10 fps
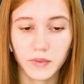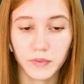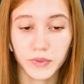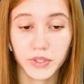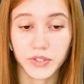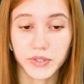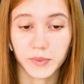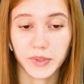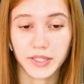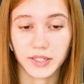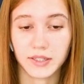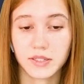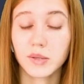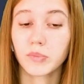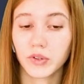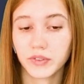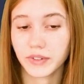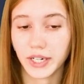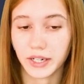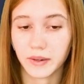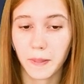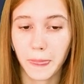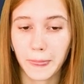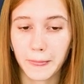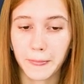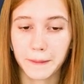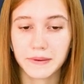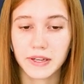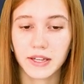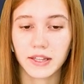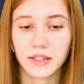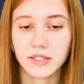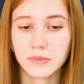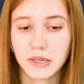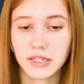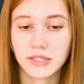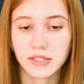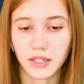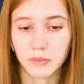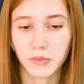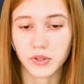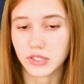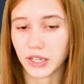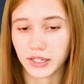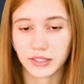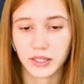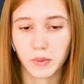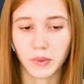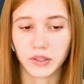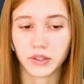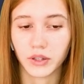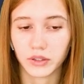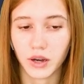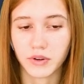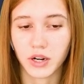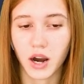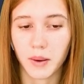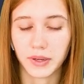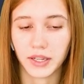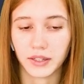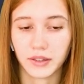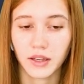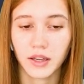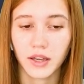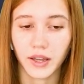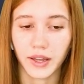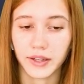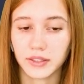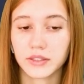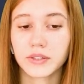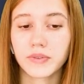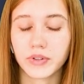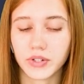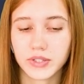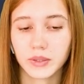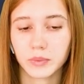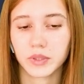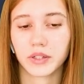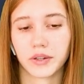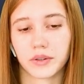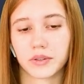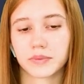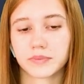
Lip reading: First, we're at the support area. This means that most likely will not overcome it and a reversal will occur.